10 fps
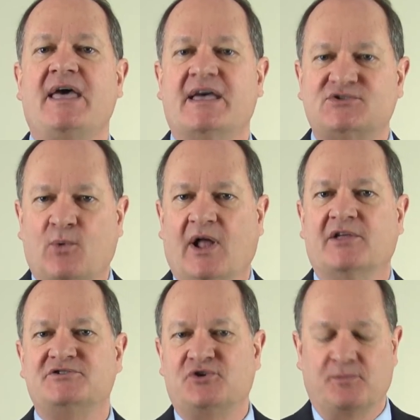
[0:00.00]
as
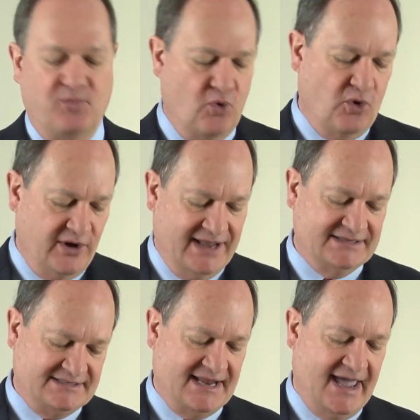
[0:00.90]
well as your board
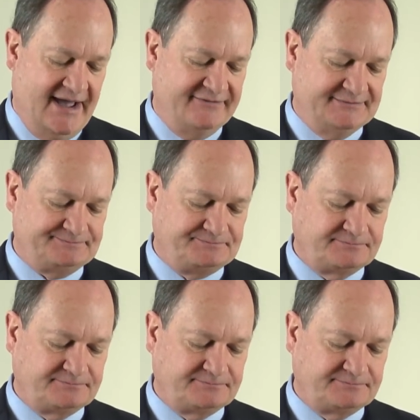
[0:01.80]
and staff.